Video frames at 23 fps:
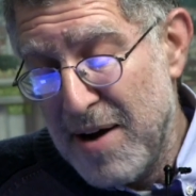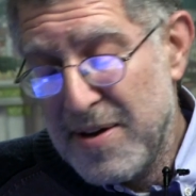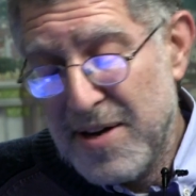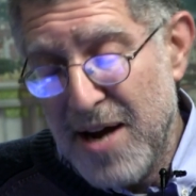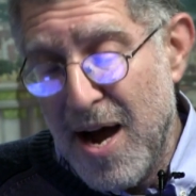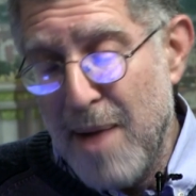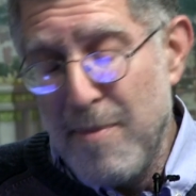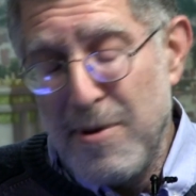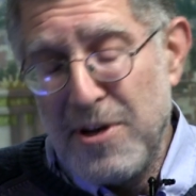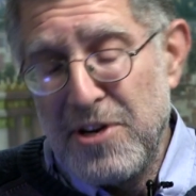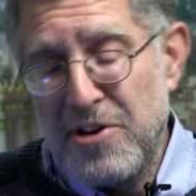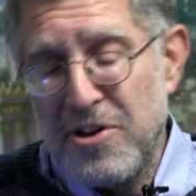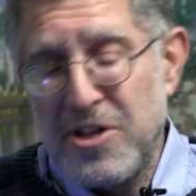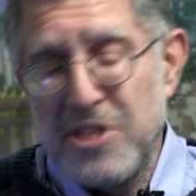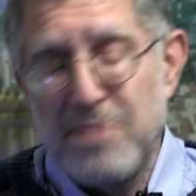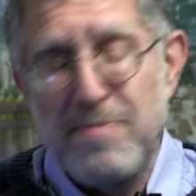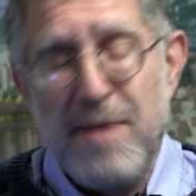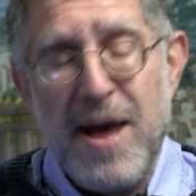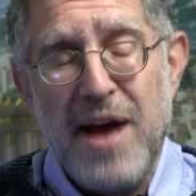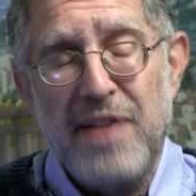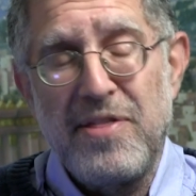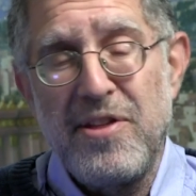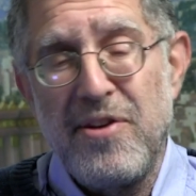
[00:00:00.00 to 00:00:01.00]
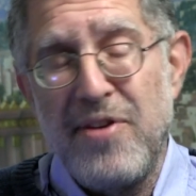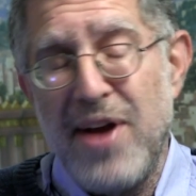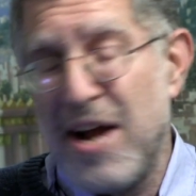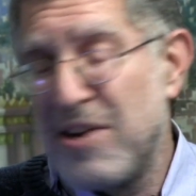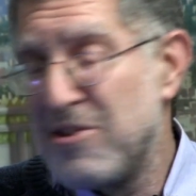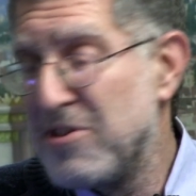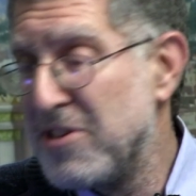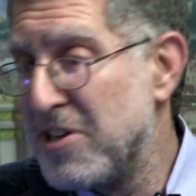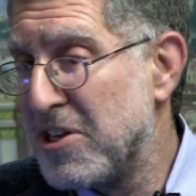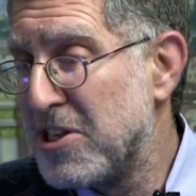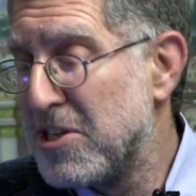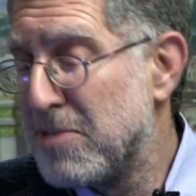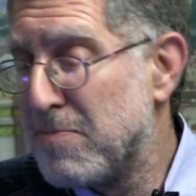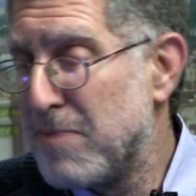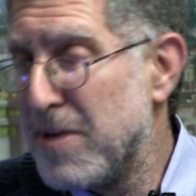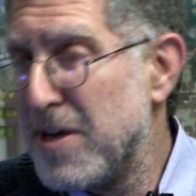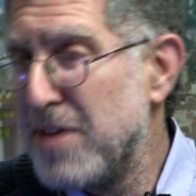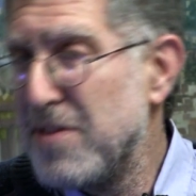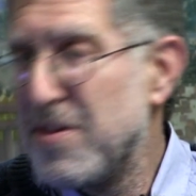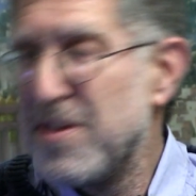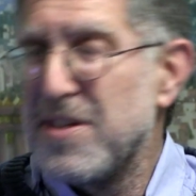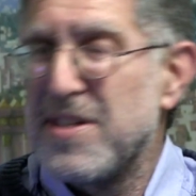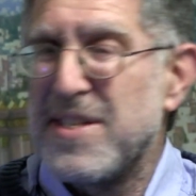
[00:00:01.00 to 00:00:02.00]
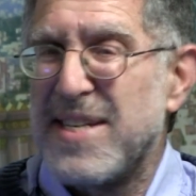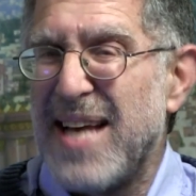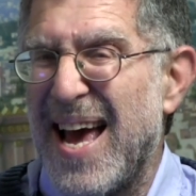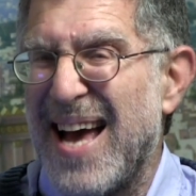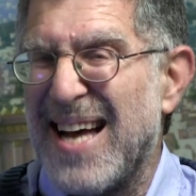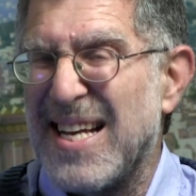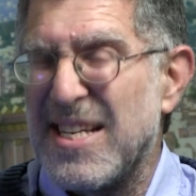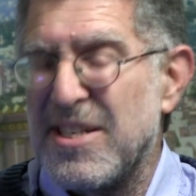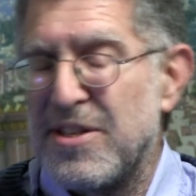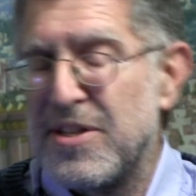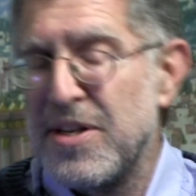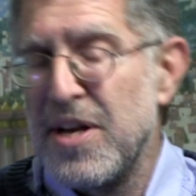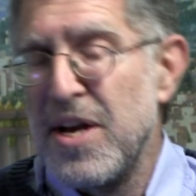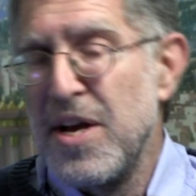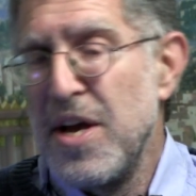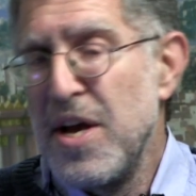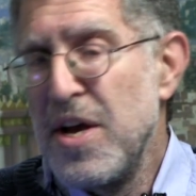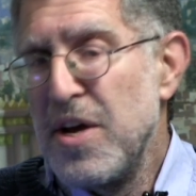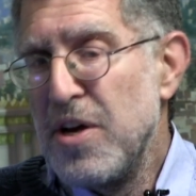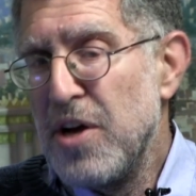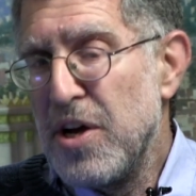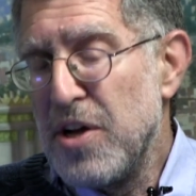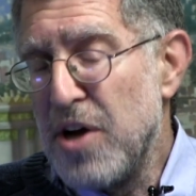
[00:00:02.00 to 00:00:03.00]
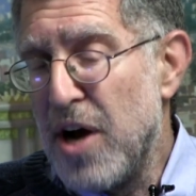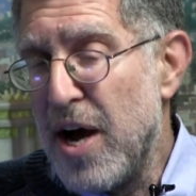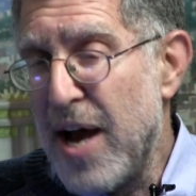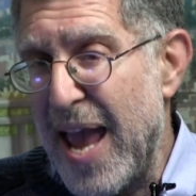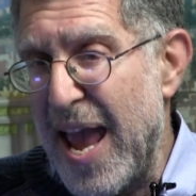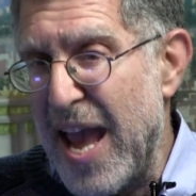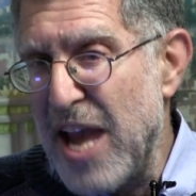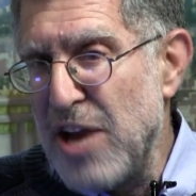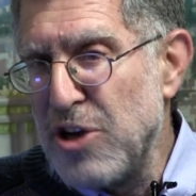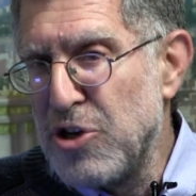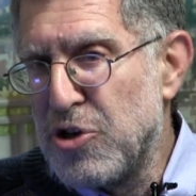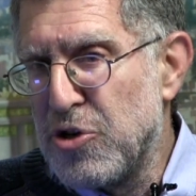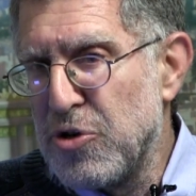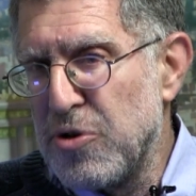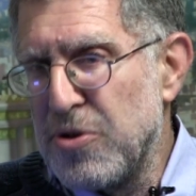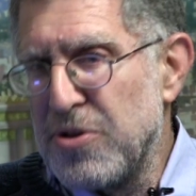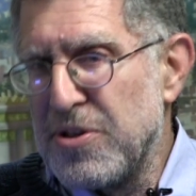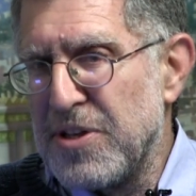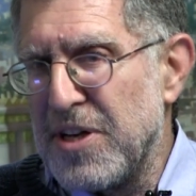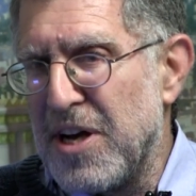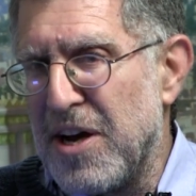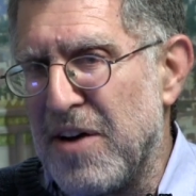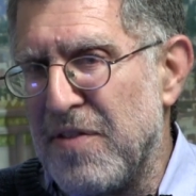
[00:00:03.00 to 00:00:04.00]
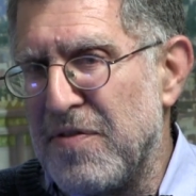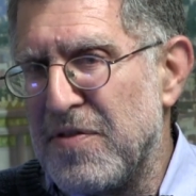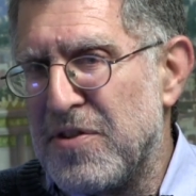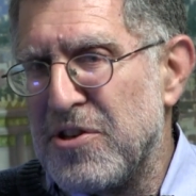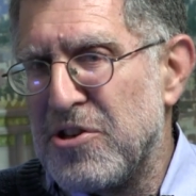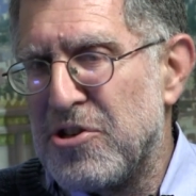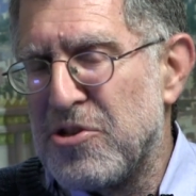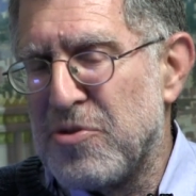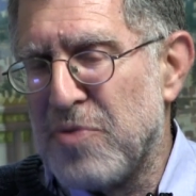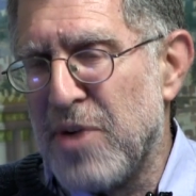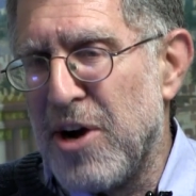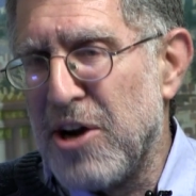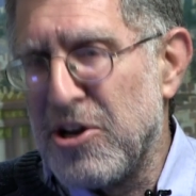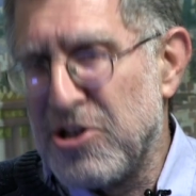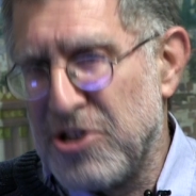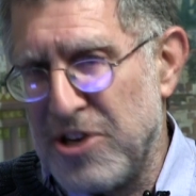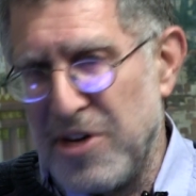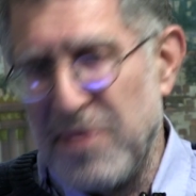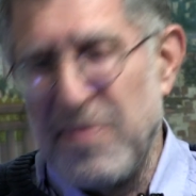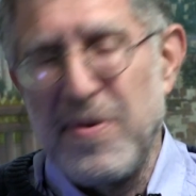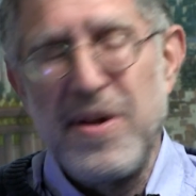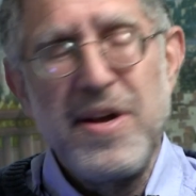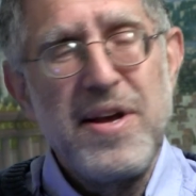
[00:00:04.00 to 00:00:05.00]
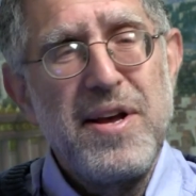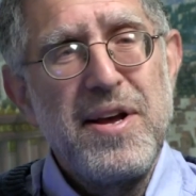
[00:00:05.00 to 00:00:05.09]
commentaries back there actually explain this as angels of destruction.